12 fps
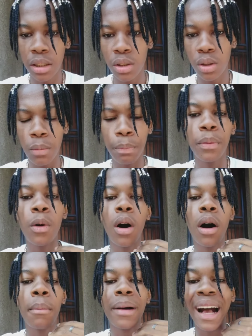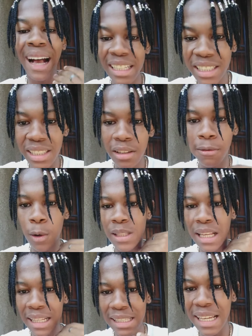Rushing for
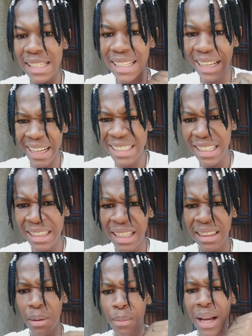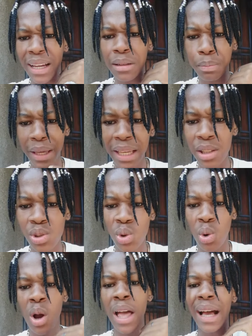success, rushing that the market pays
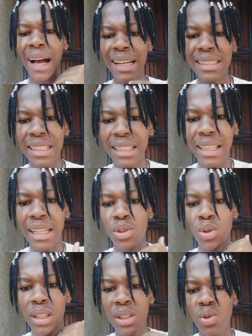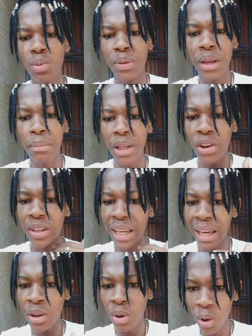you, rushing that you need to be a
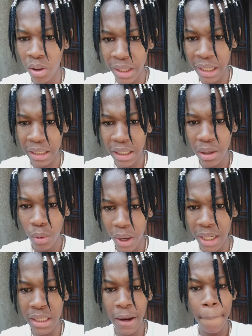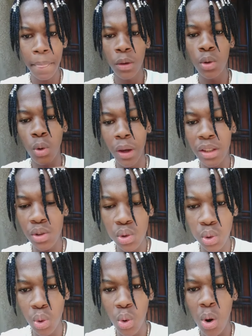millionaire and all that, right? You're going
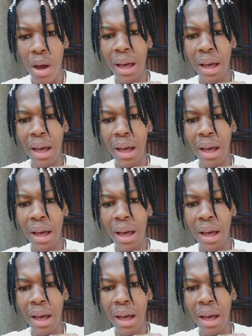to